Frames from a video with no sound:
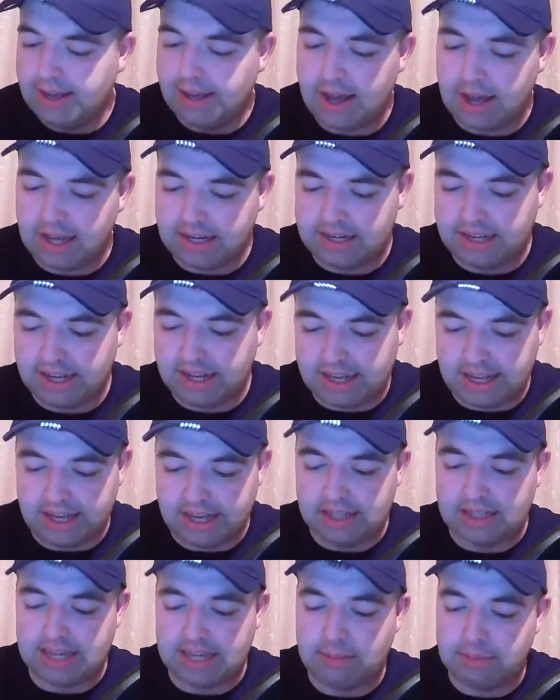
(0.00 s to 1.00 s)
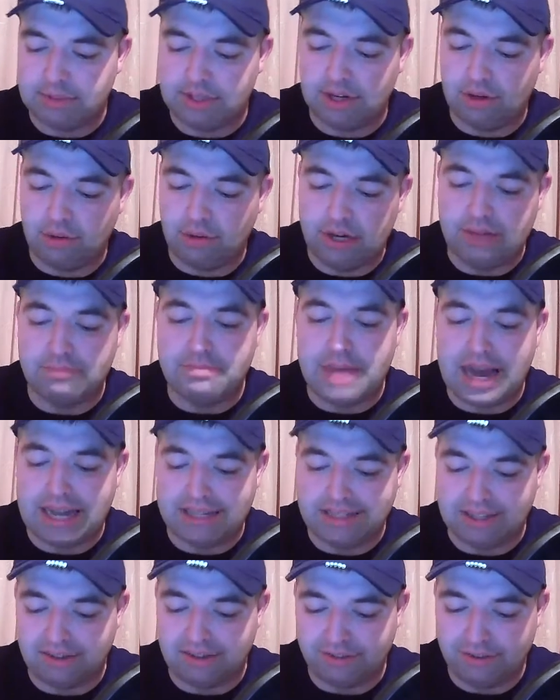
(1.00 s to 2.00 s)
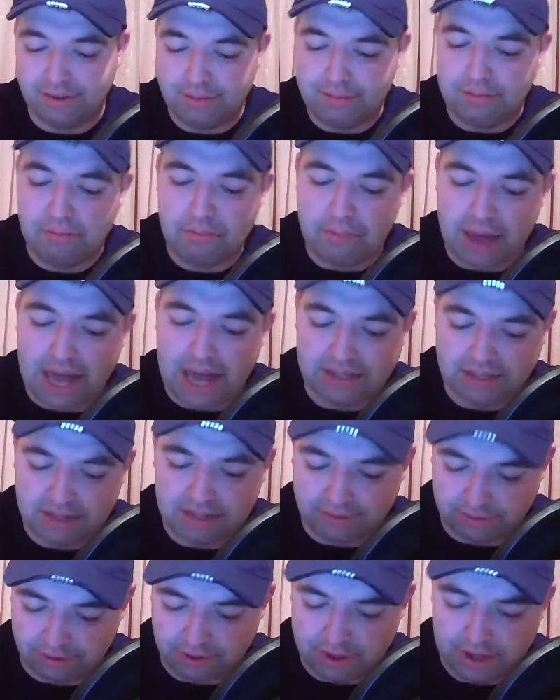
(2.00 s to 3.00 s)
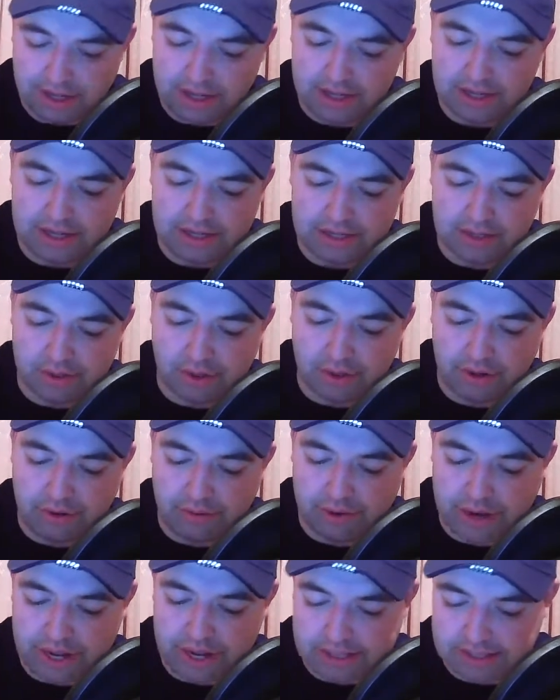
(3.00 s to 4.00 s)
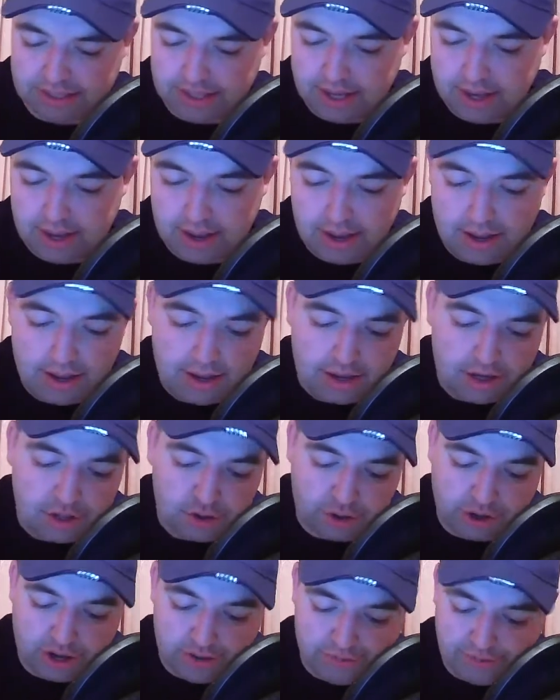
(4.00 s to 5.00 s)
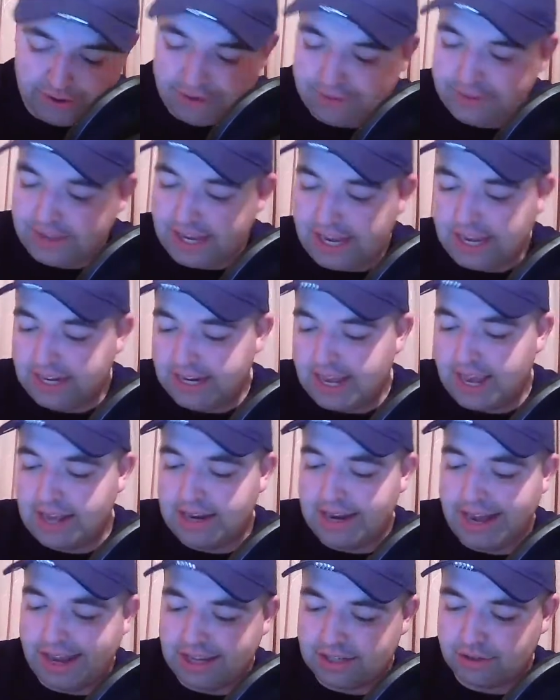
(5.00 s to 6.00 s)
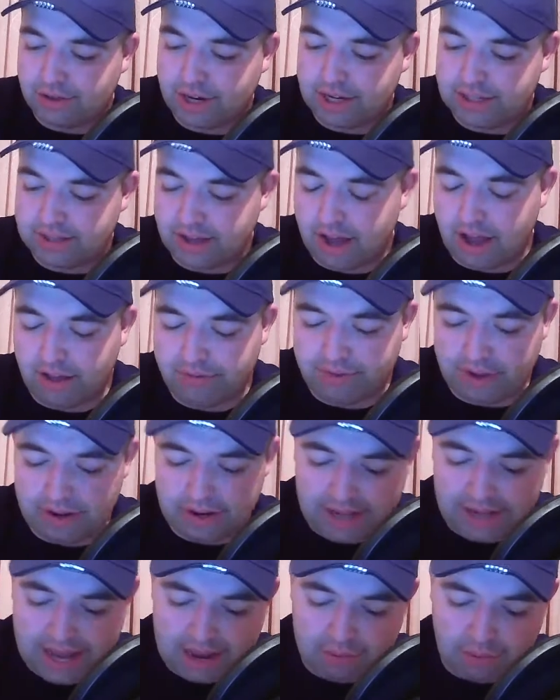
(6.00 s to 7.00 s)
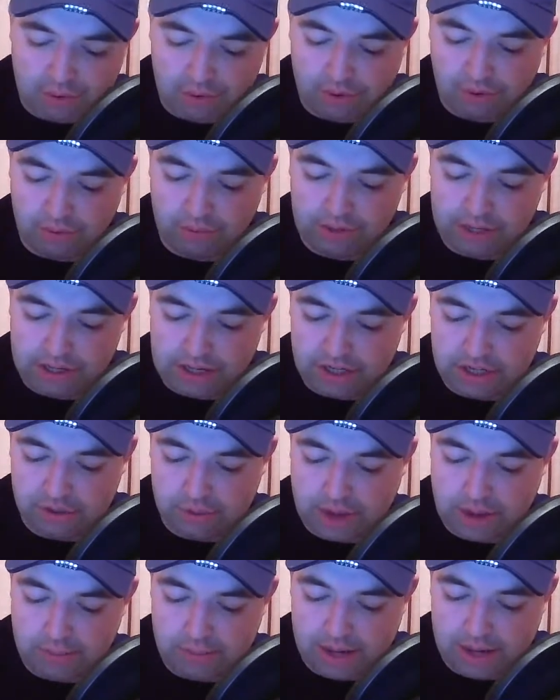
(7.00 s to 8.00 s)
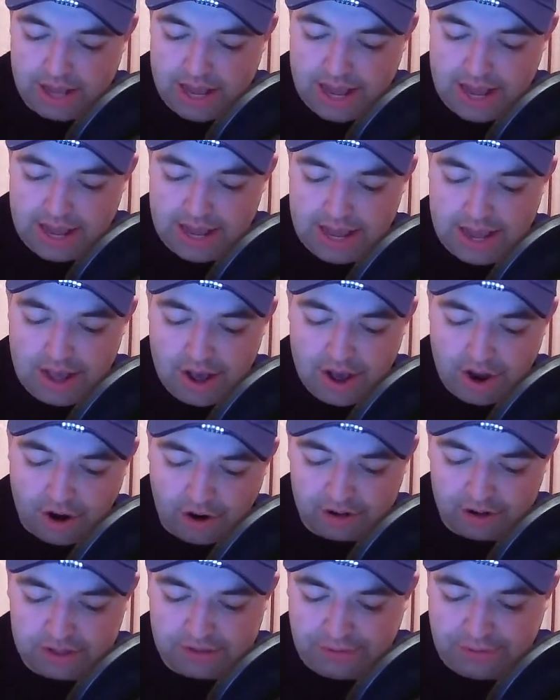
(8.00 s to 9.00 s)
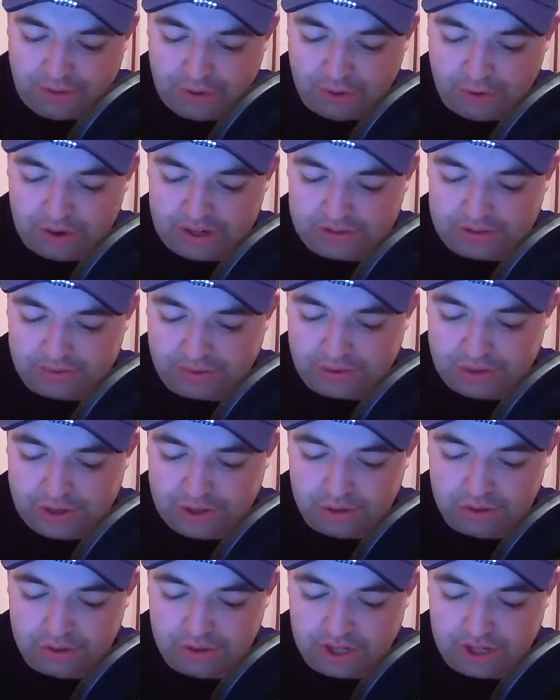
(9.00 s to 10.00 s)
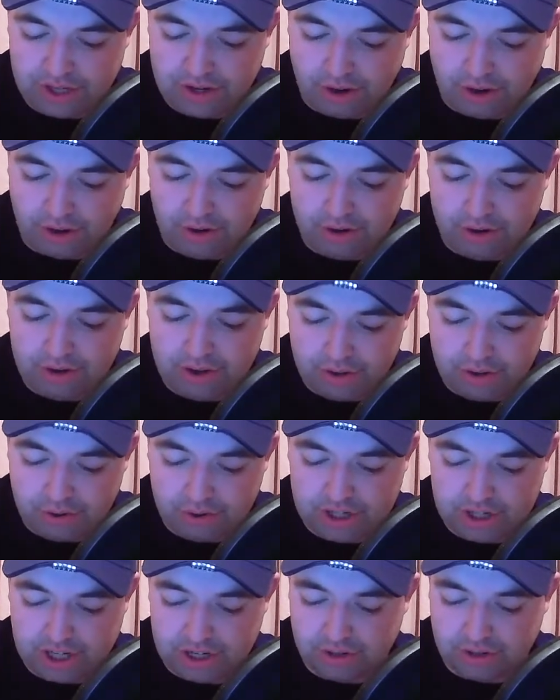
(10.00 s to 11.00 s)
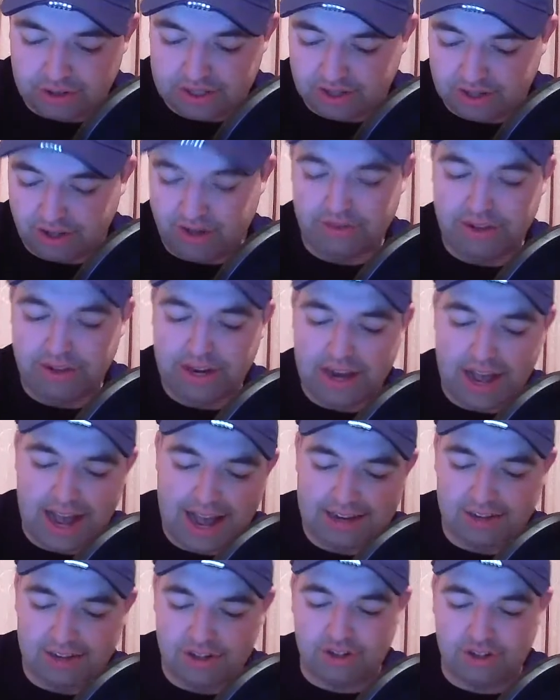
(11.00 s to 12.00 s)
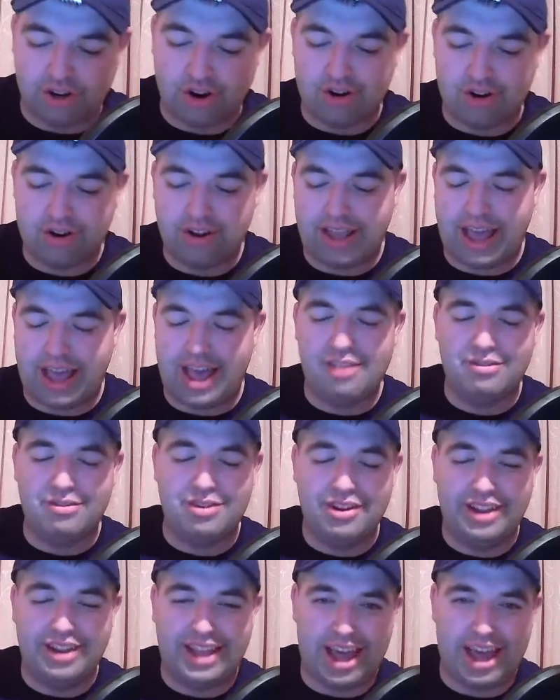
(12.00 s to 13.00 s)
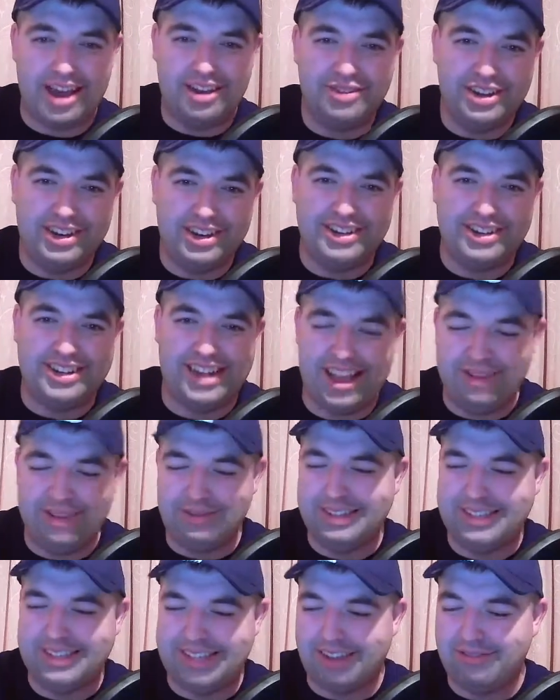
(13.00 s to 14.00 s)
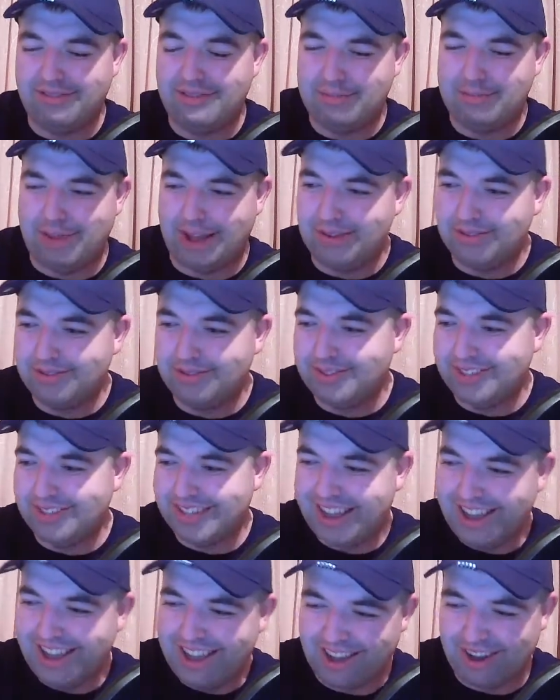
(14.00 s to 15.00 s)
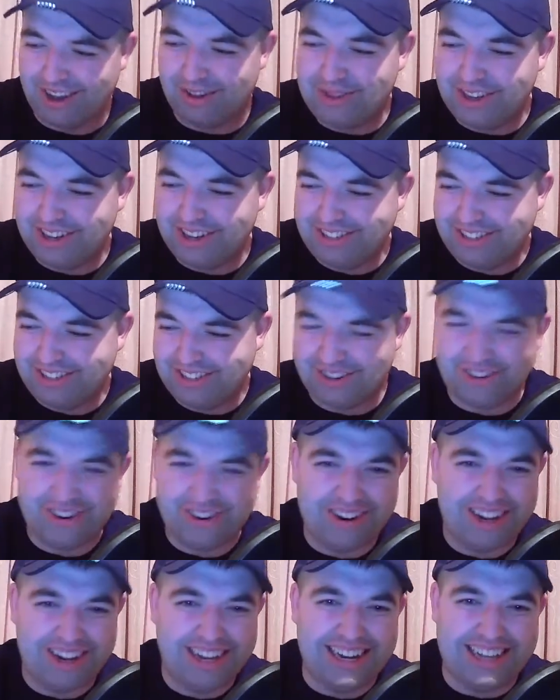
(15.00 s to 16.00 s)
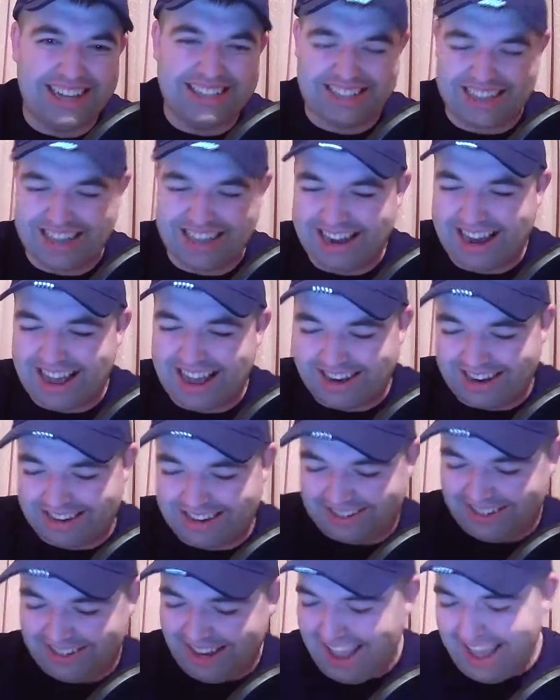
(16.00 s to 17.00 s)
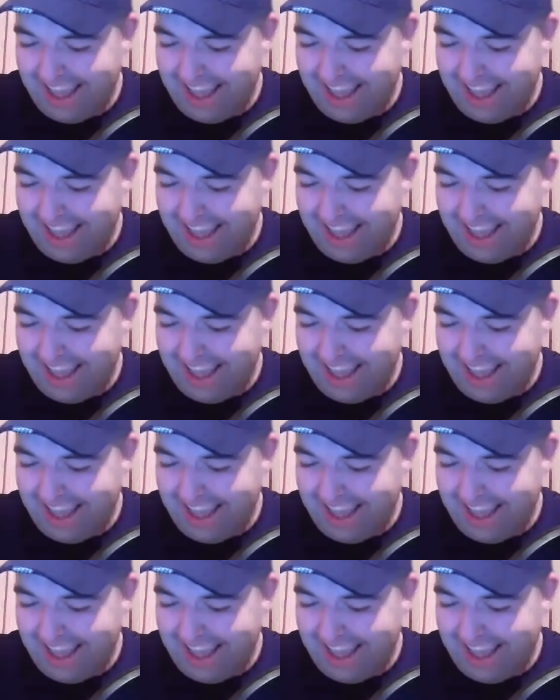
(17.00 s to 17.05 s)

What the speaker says: I think he is absolutely massive, massive in this sort of race. 3:15 then, next race off. And again, we're going with an each way play. Earth's Furies for Eugene O'Sullivan and Jordan Canavan claiming £7. Come on, Jordy, let's get at it.